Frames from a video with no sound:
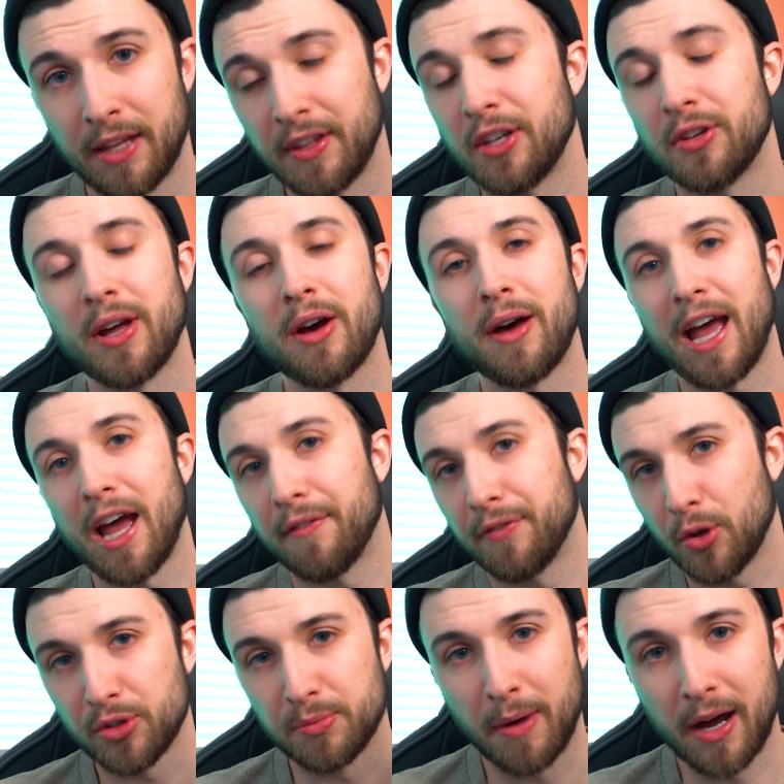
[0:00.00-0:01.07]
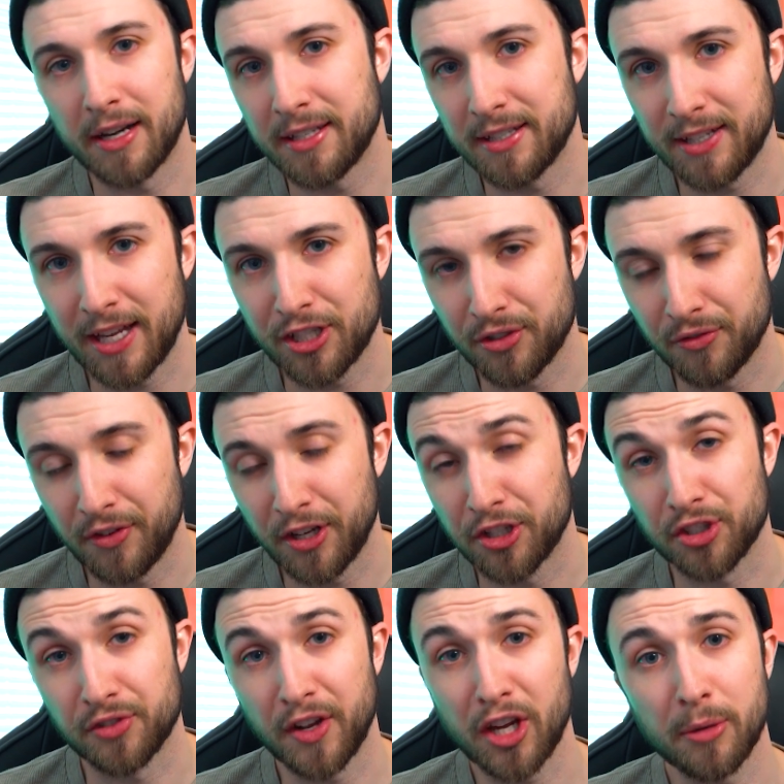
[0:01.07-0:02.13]
and then you now have those monetization
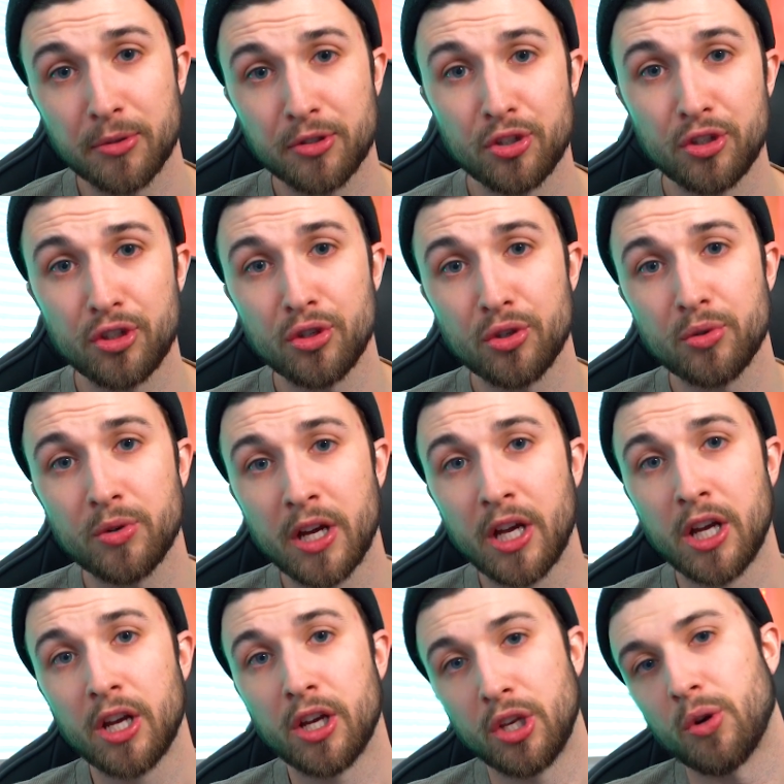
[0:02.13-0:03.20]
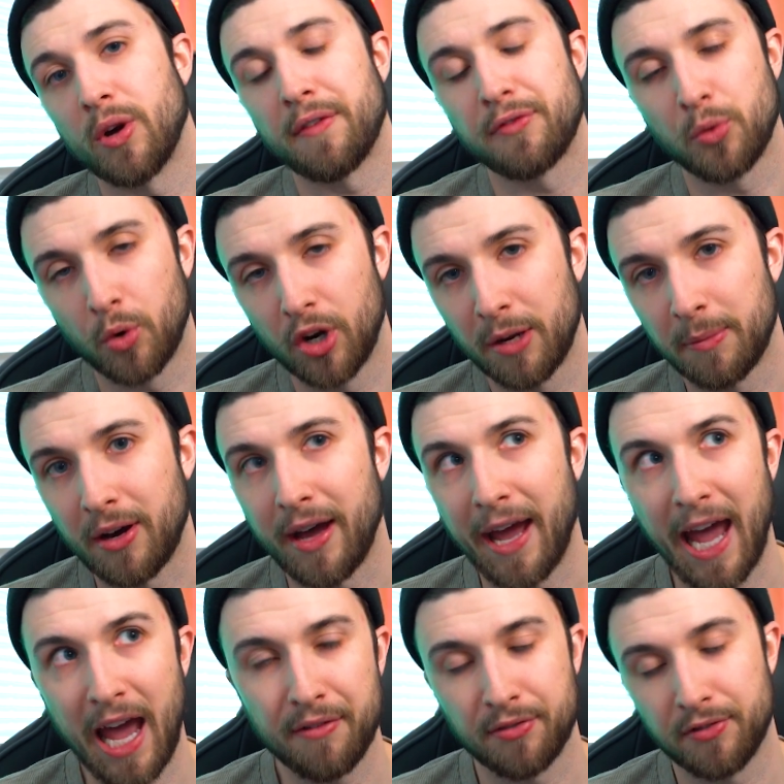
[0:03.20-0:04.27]
features available to you, you don't have to worry about
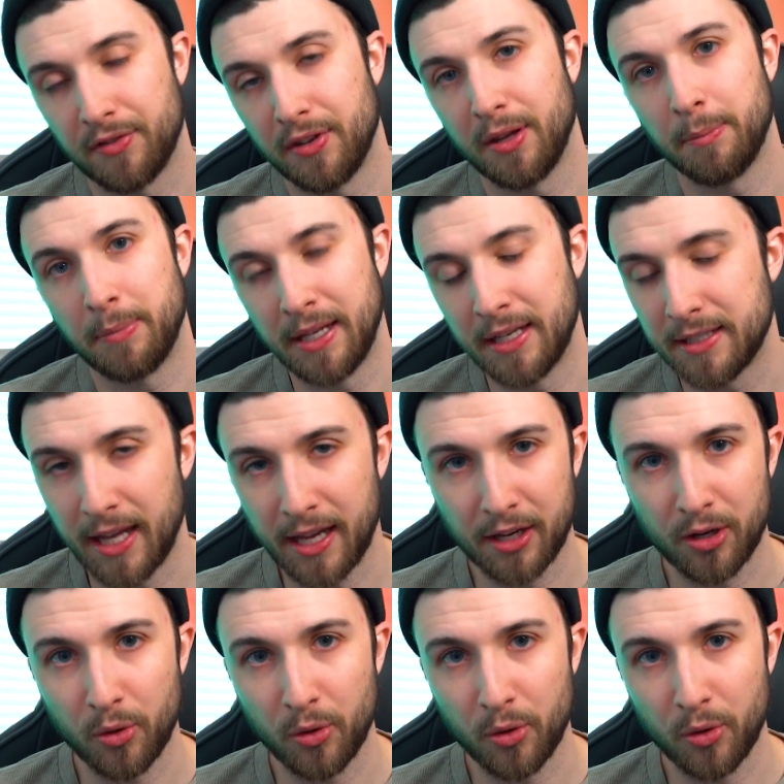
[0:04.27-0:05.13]
half of it being taken